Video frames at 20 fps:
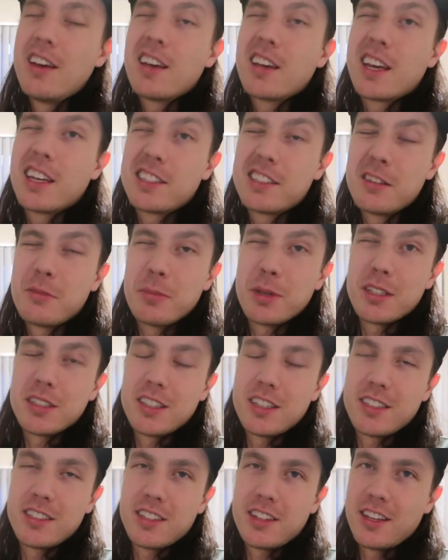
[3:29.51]
gets in the
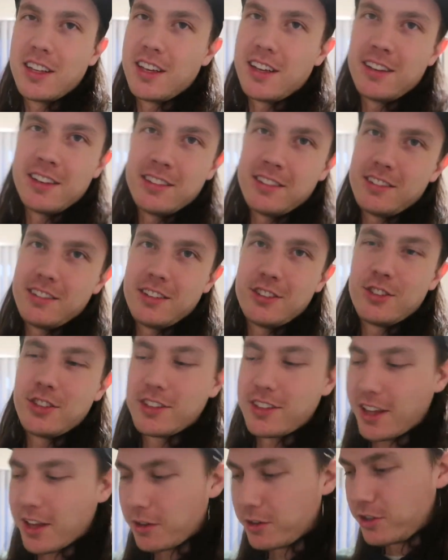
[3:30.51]
buildings, and then it's
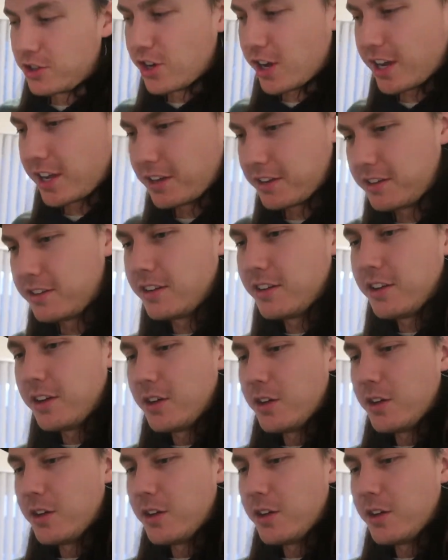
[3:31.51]
just like a giant